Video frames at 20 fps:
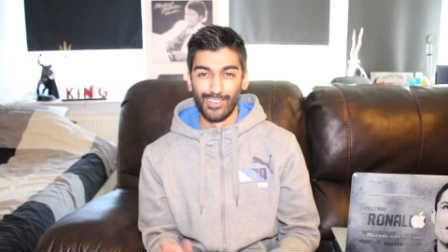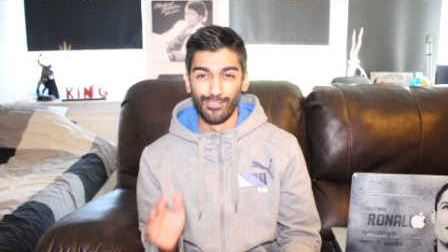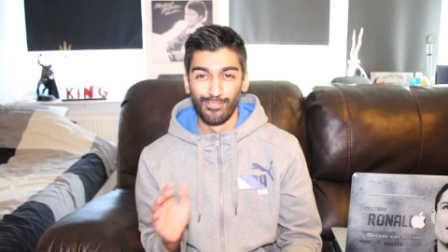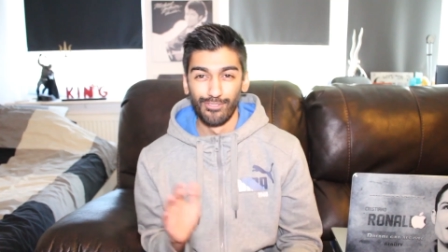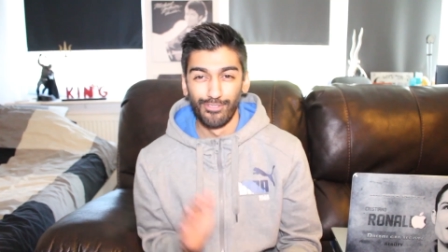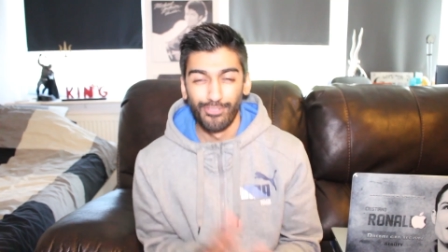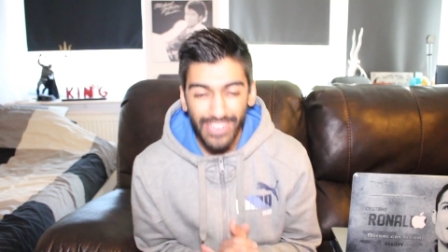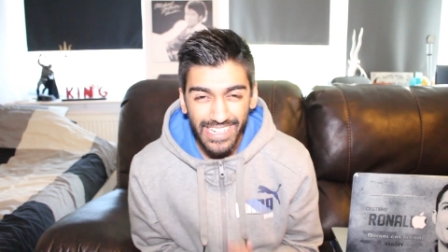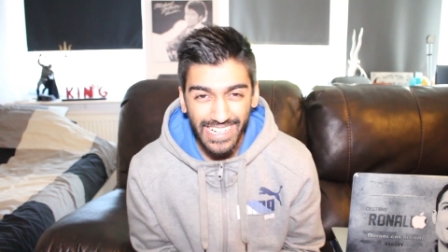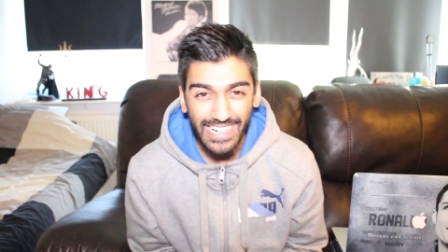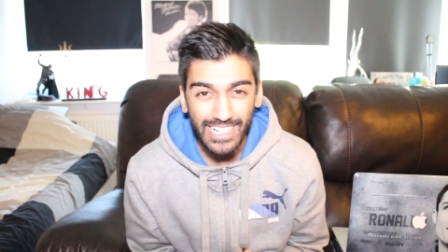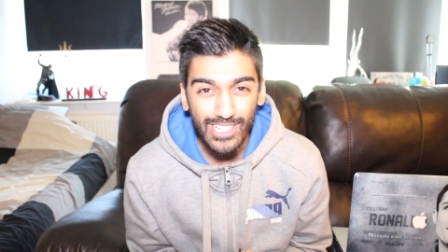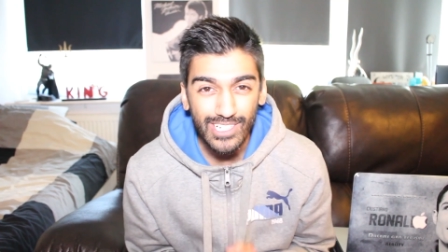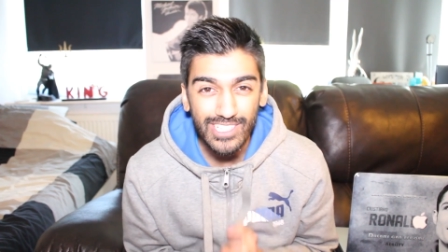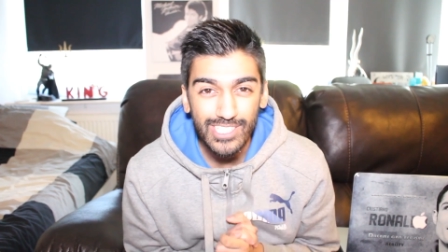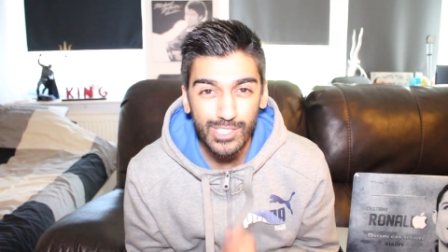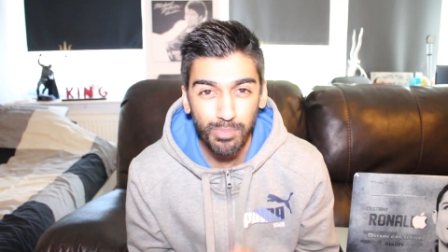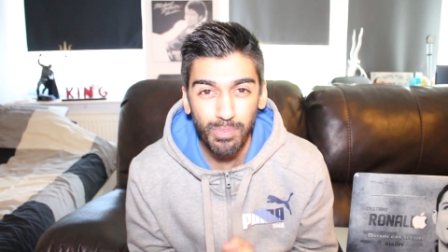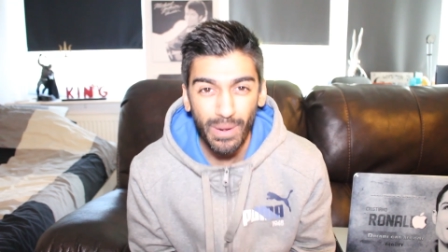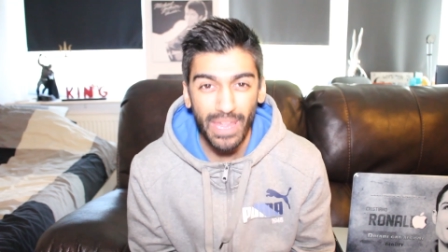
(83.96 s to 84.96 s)
A real
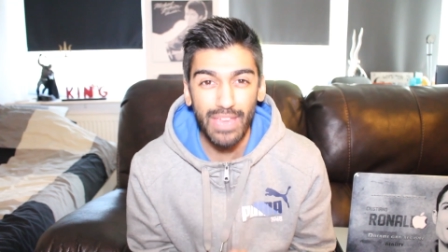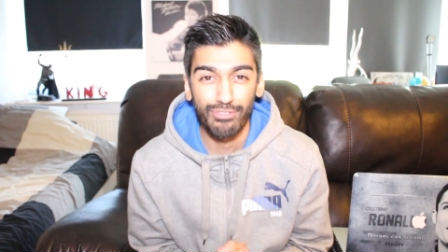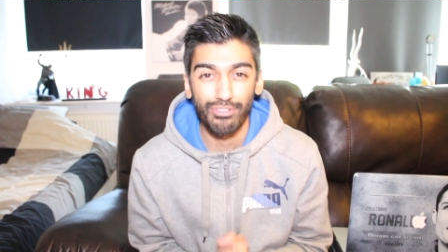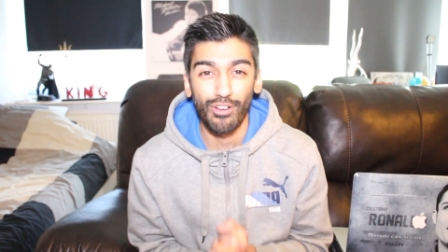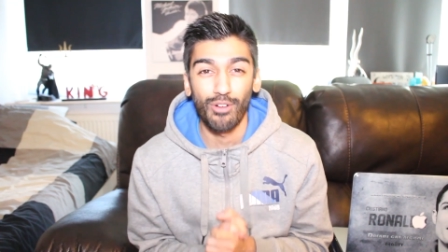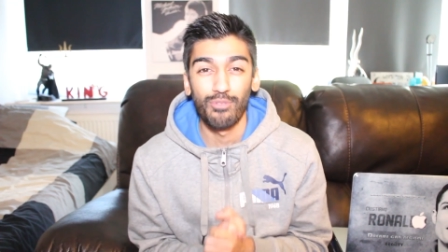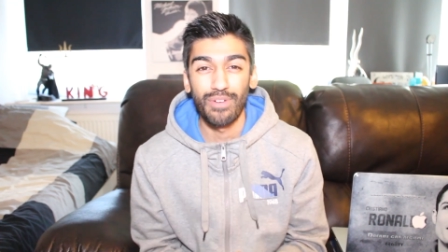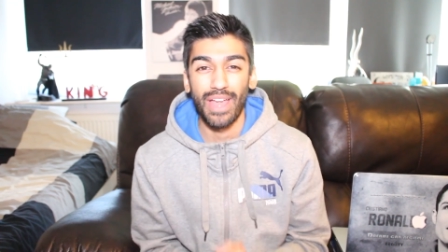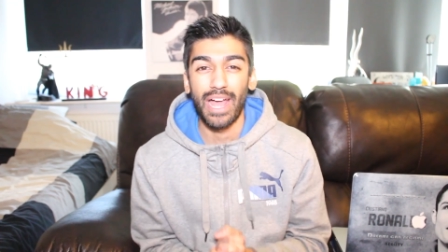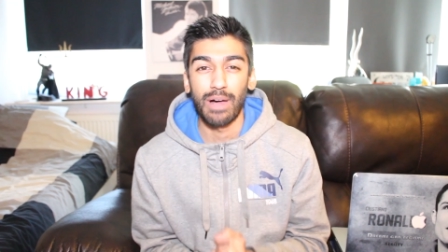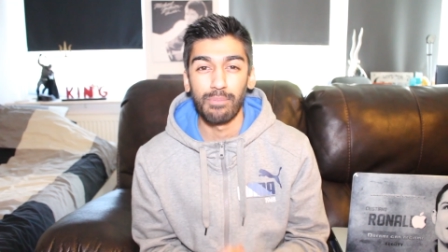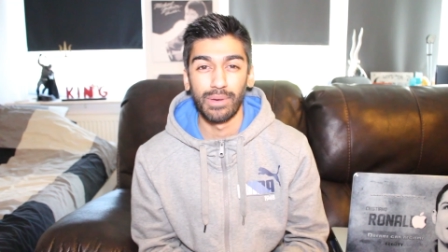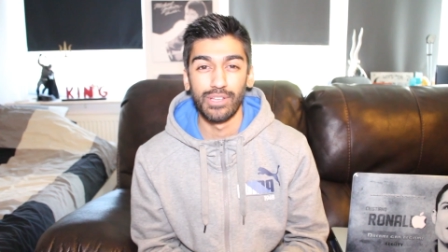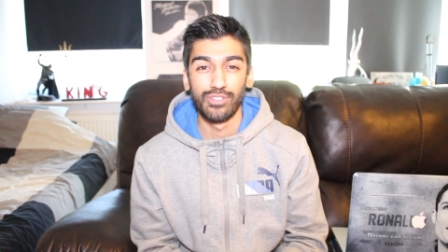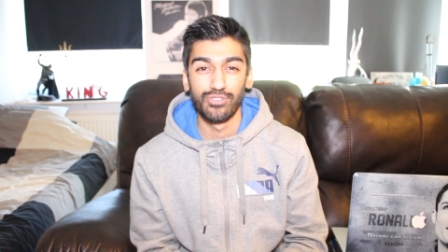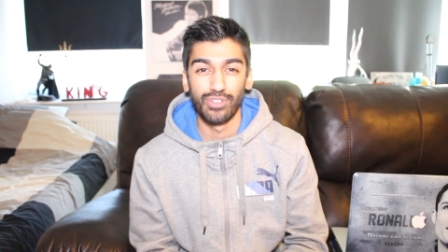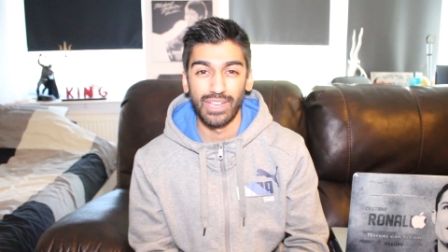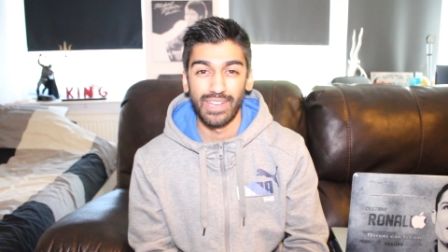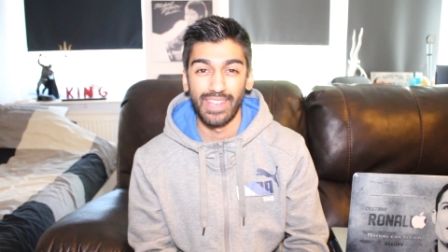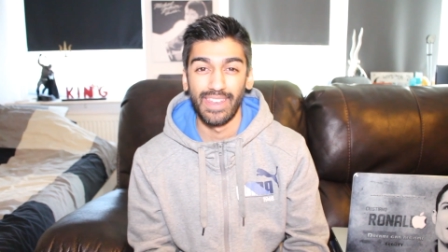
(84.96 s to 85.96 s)
good display from Real
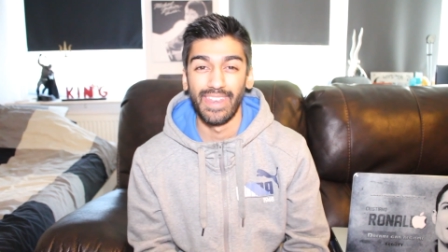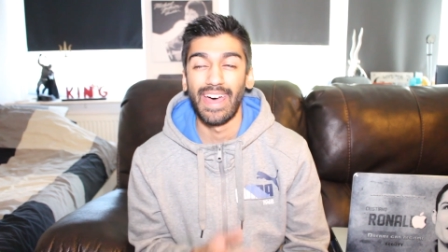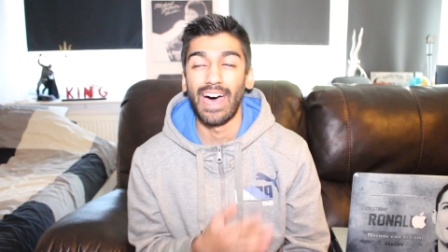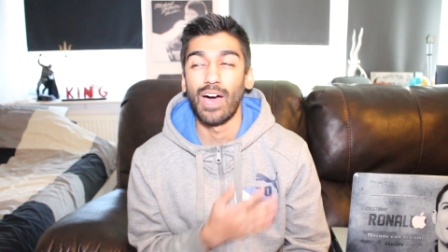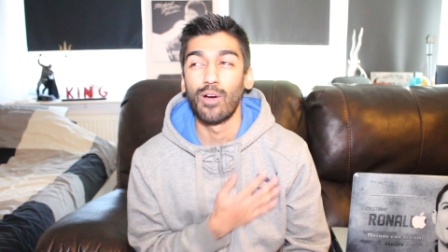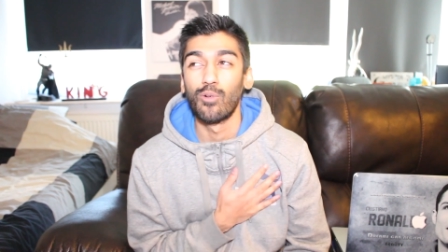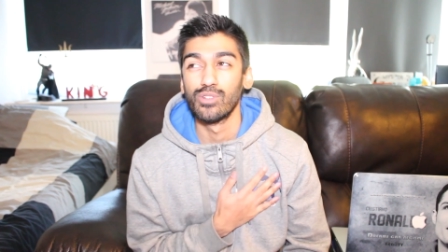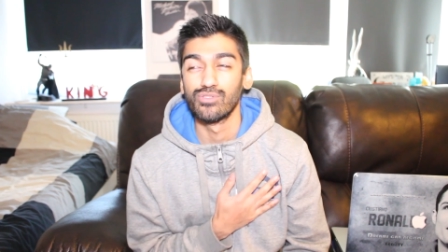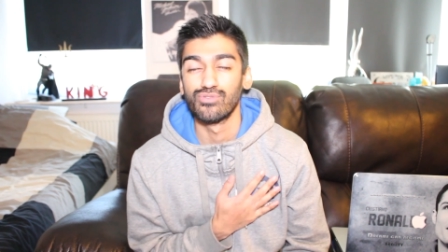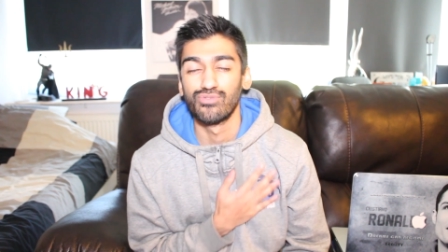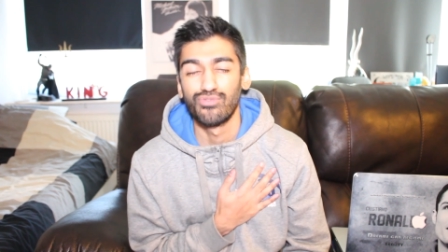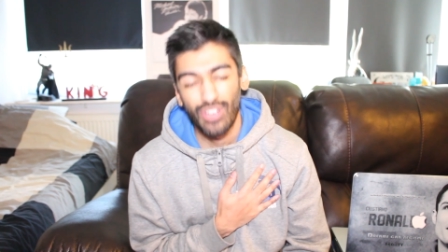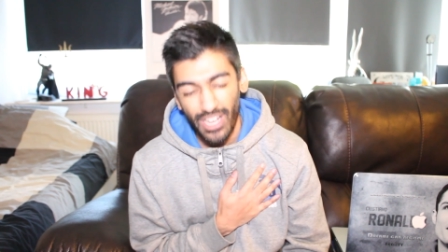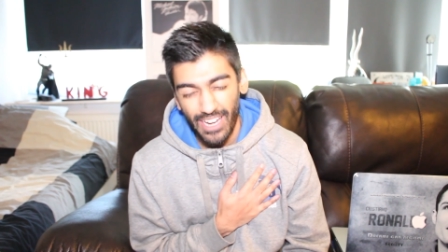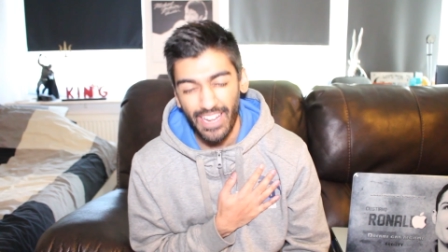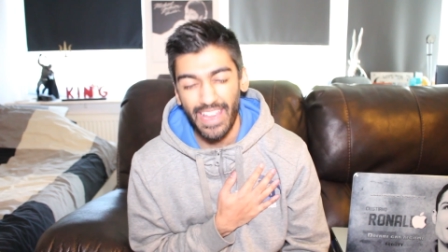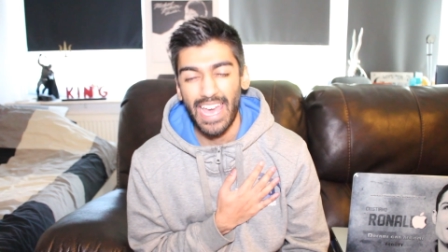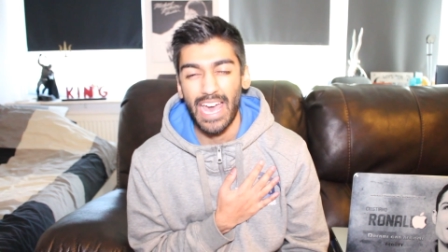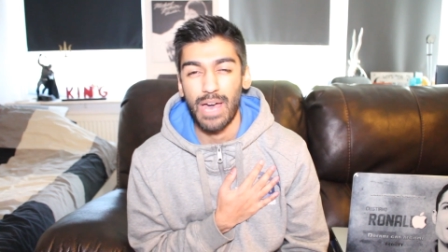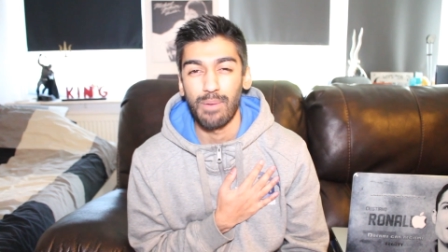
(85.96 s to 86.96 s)
Madrid, and I was
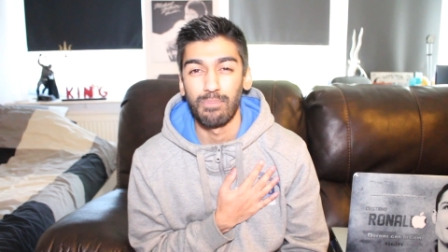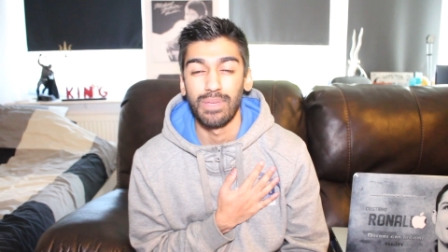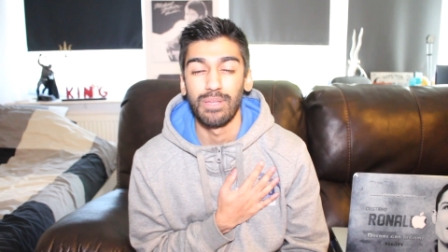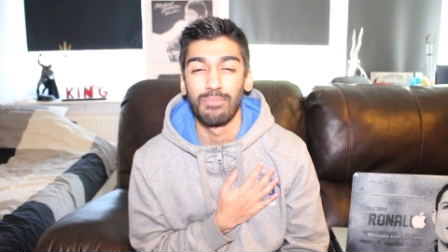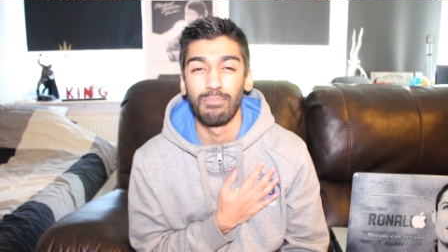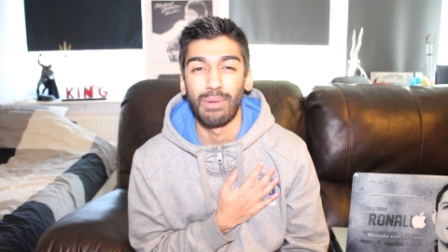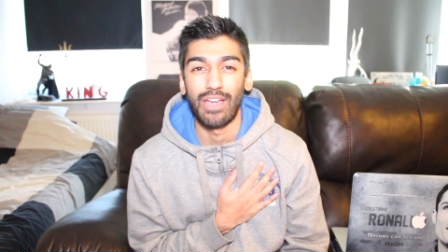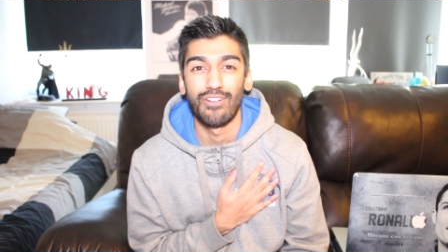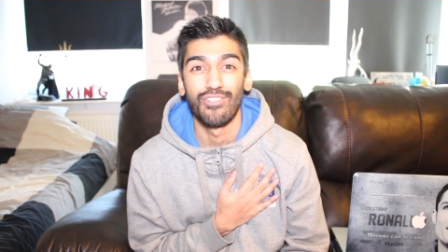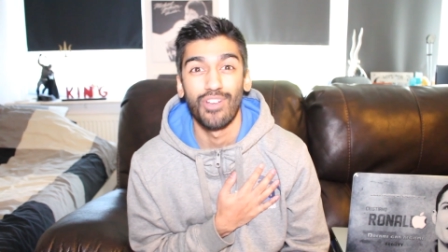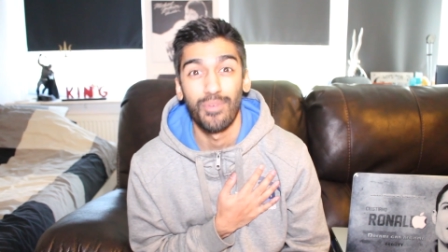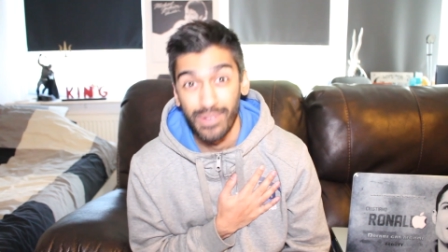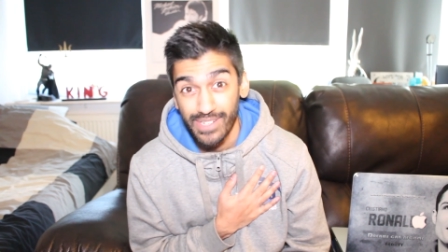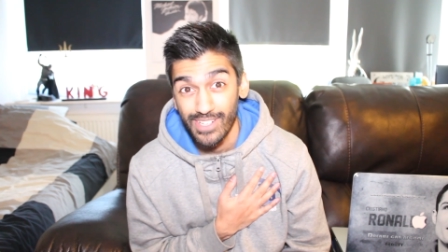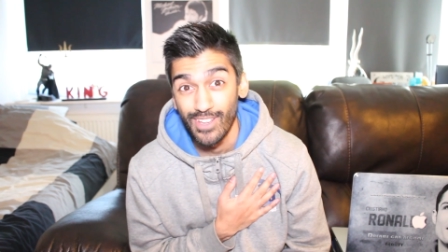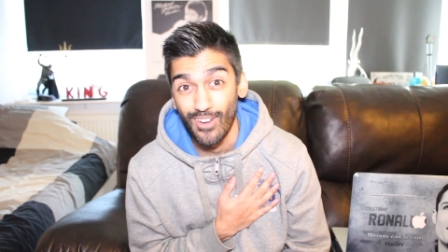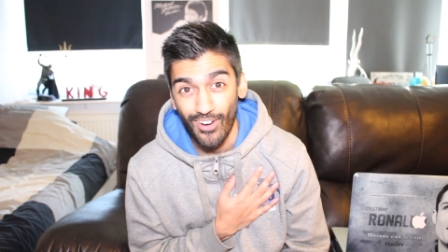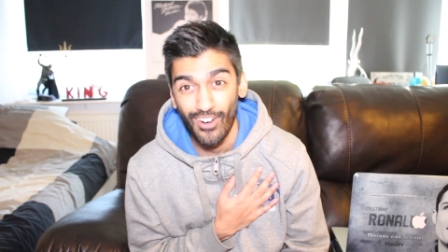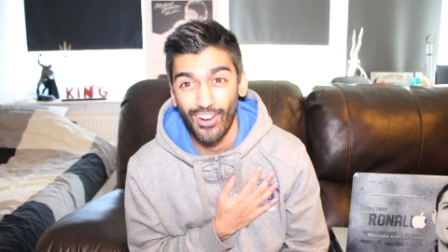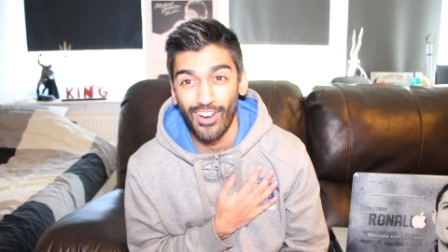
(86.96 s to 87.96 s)
really happy in my
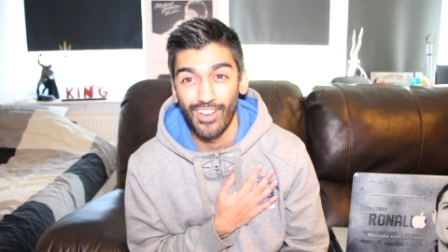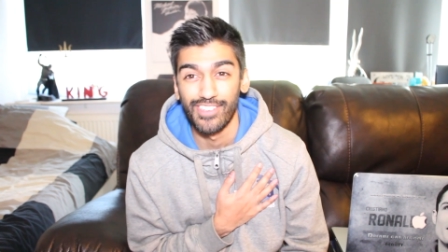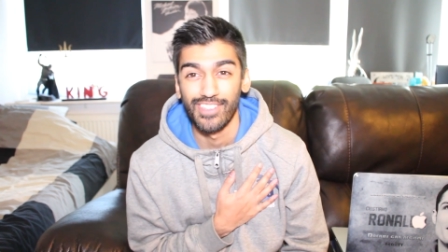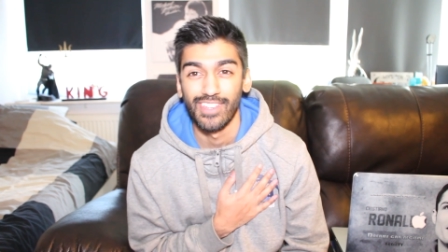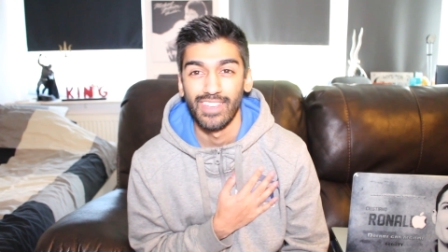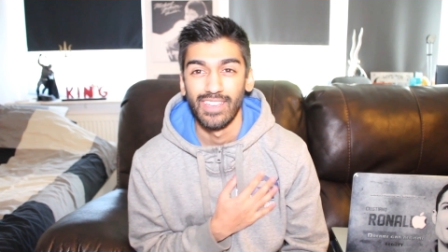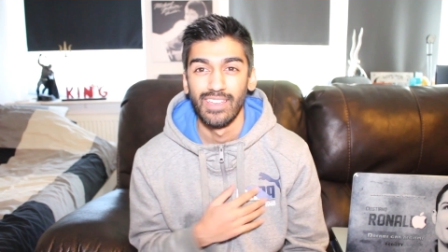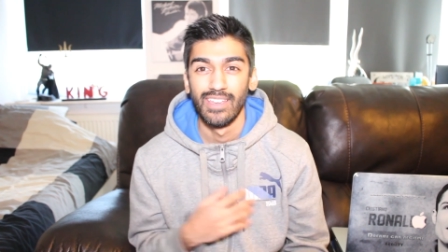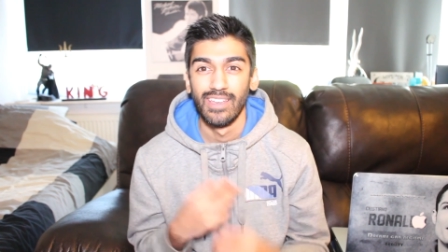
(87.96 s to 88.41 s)
remedy heart.